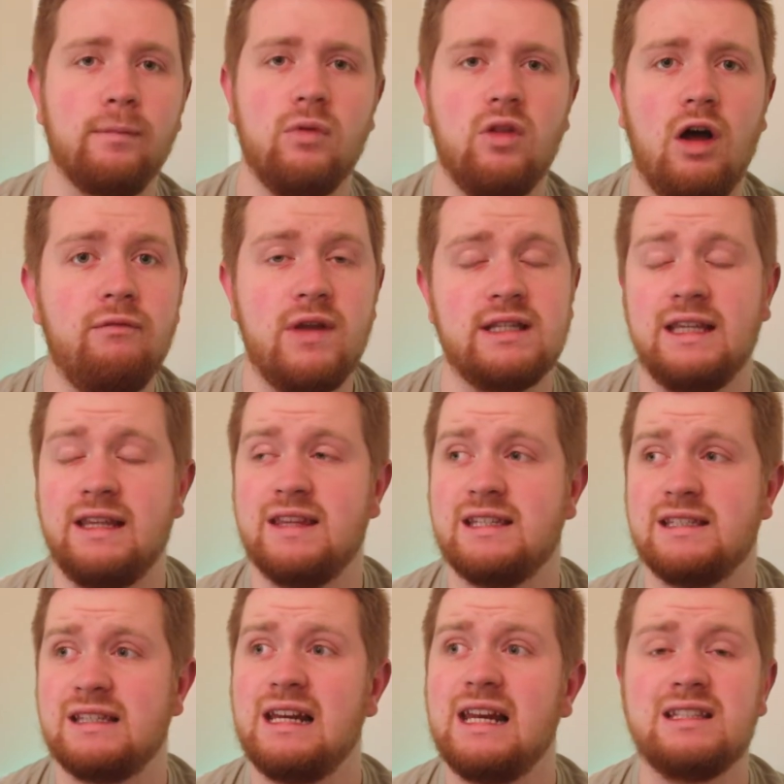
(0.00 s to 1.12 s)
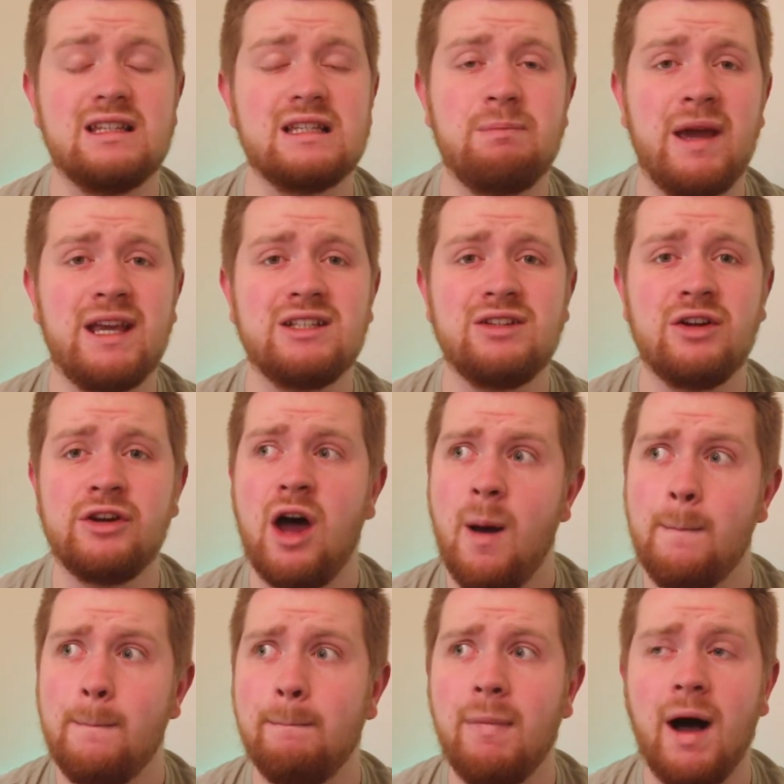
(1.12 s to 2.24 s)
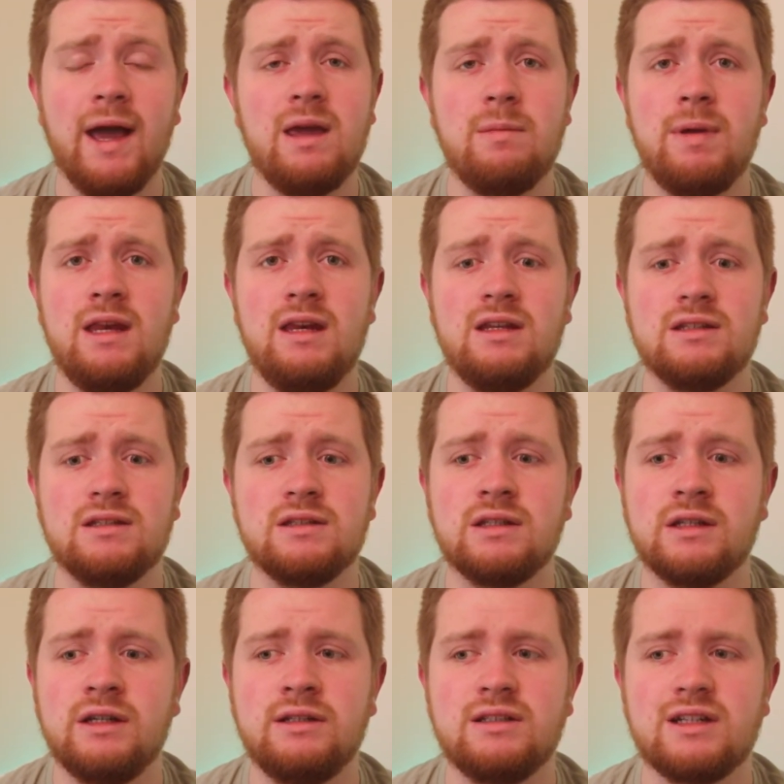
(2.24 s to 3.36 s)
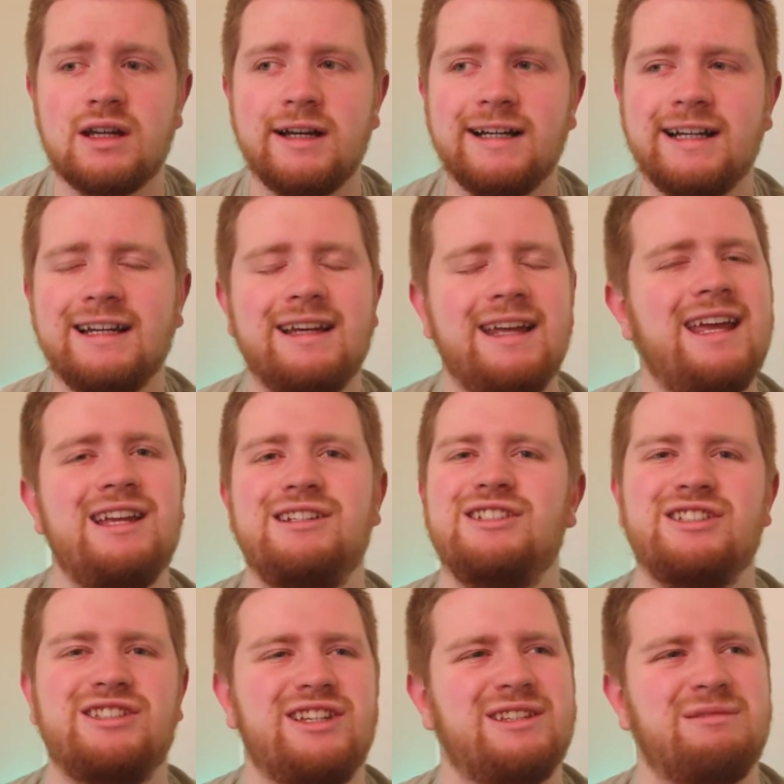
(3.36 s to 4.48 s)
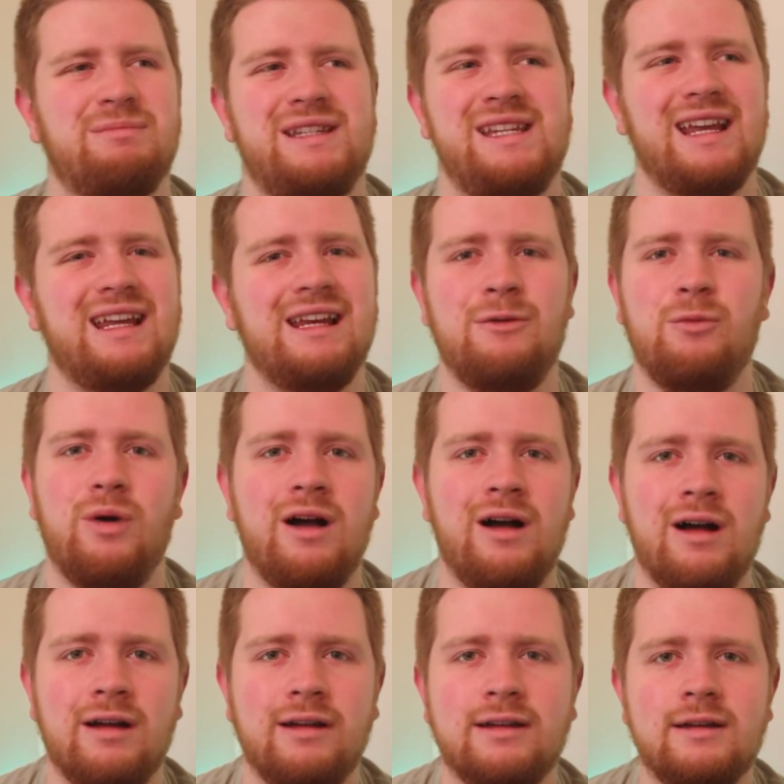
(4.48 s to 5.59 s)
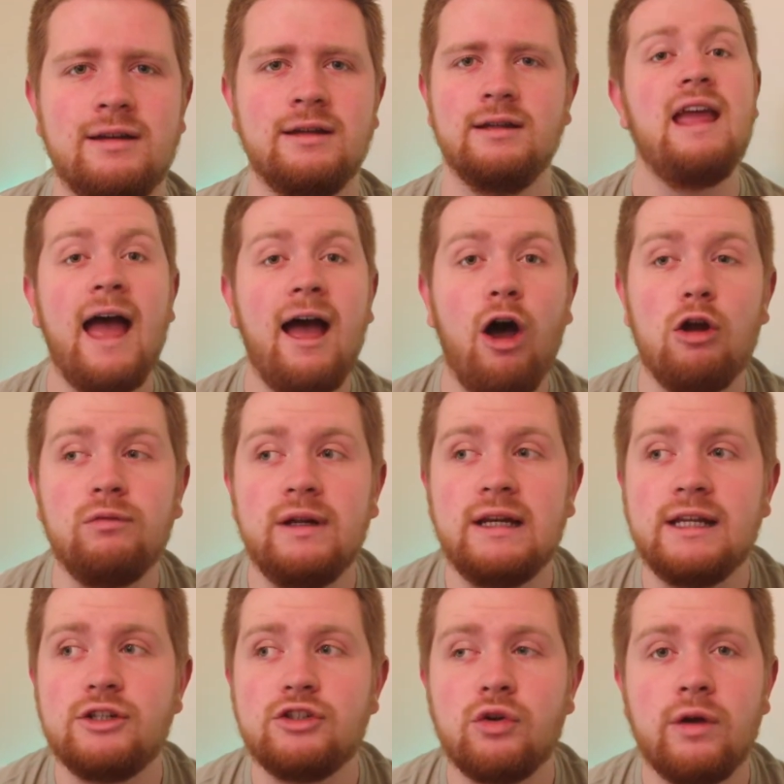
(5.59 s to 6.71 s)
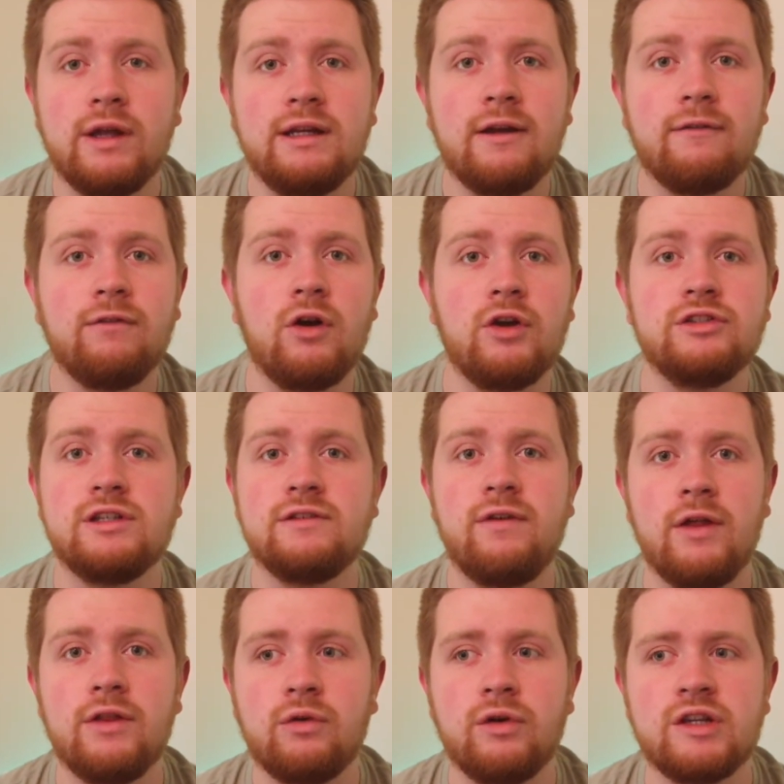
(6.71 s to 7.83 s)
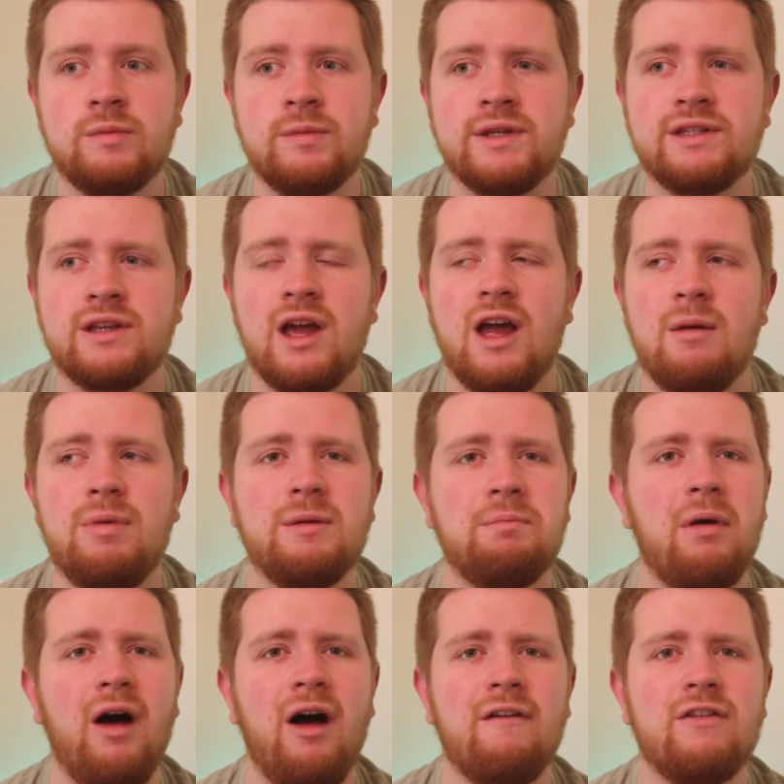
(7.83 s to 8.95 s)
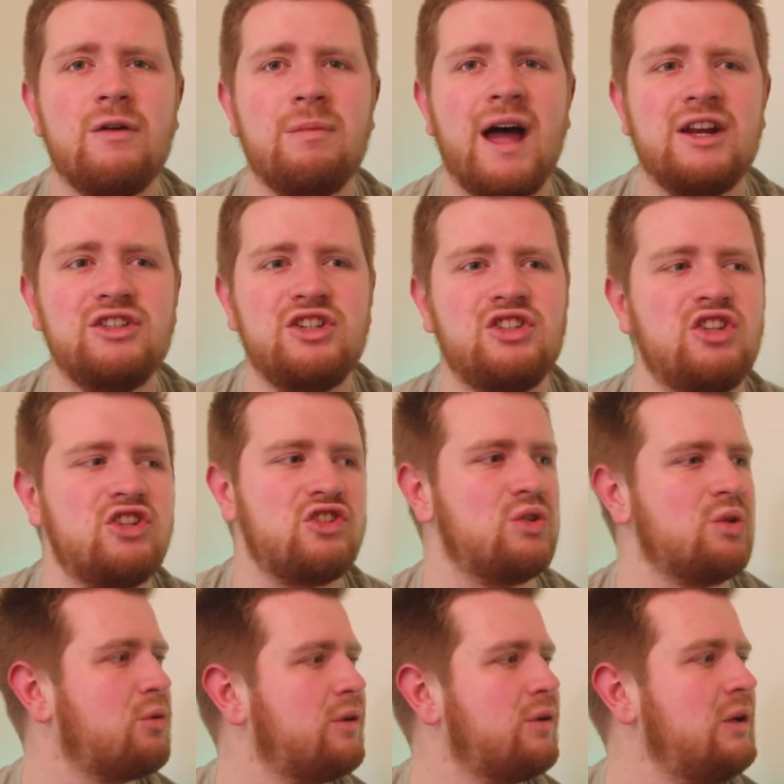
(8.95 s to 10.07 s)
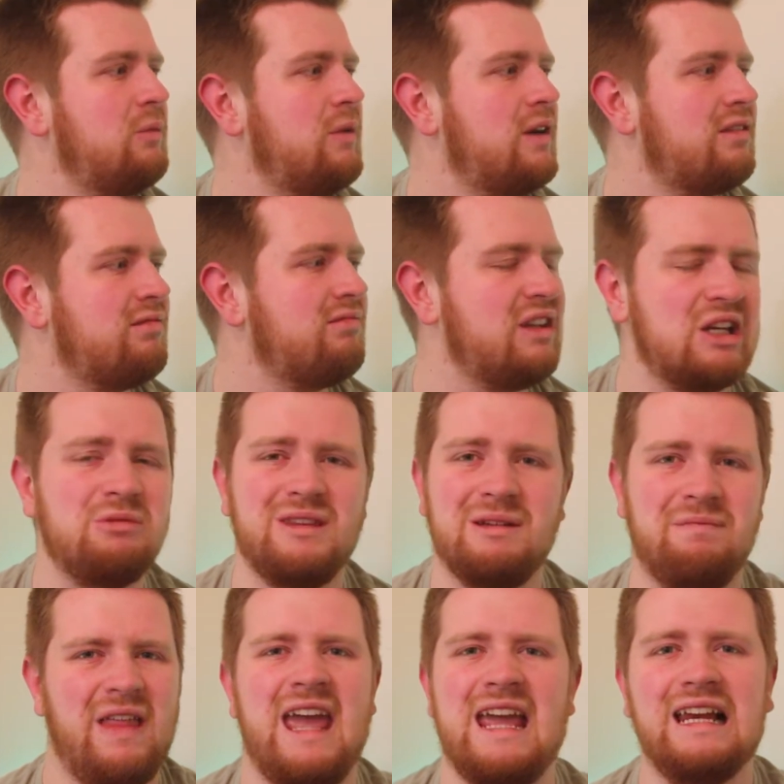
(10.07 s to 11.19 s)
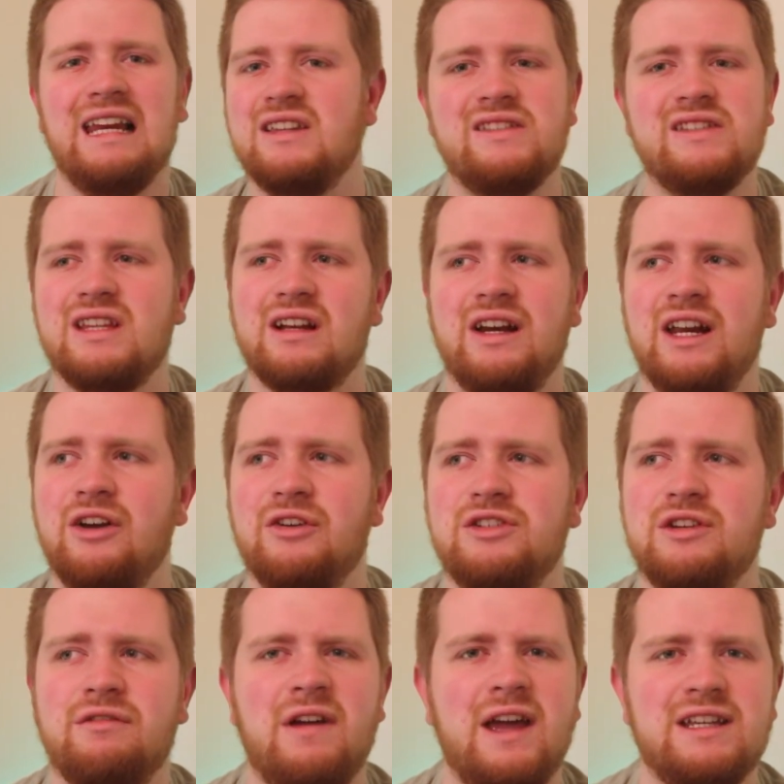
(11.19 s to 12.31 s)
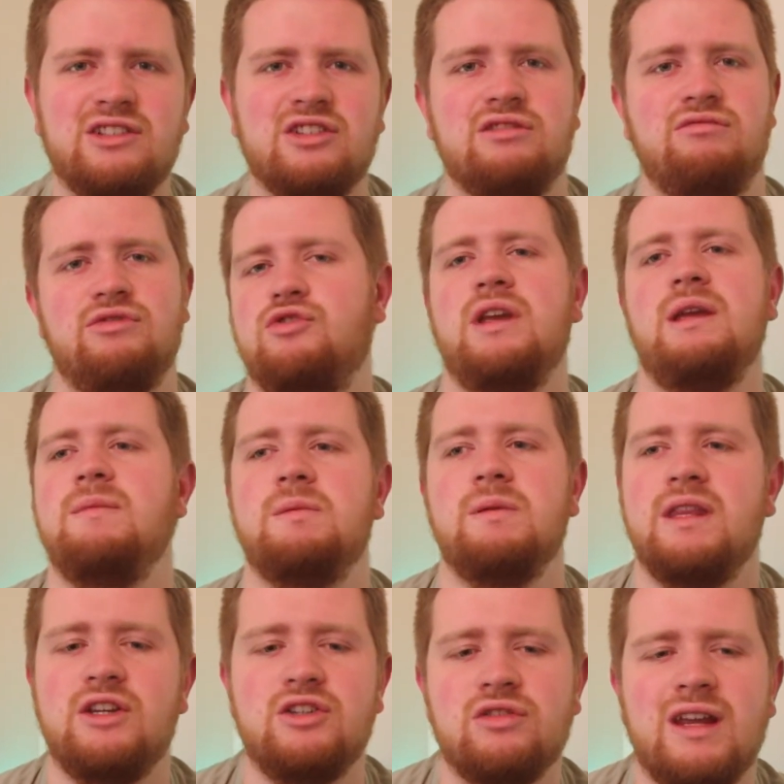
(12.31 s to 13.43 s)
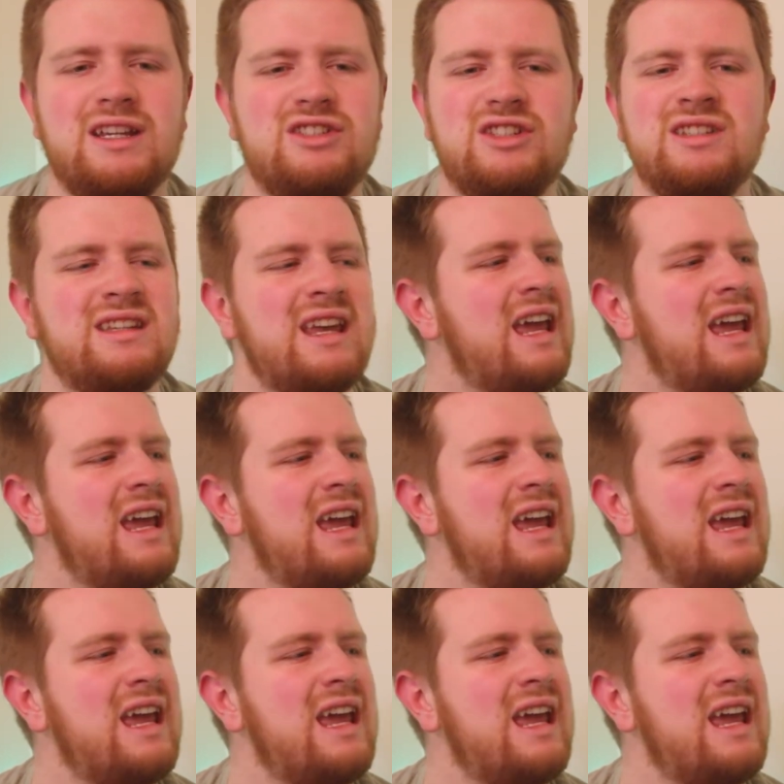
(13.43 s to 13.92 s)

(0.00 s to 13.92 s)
Obviously, this is a list that's based on my opinions, and it just doesn't particularly work. Yeah, I really enjoy Nick Frost as Father Christmas, but apart from that, just the story with, the aliens that cling onto your face, just dreams within dreams,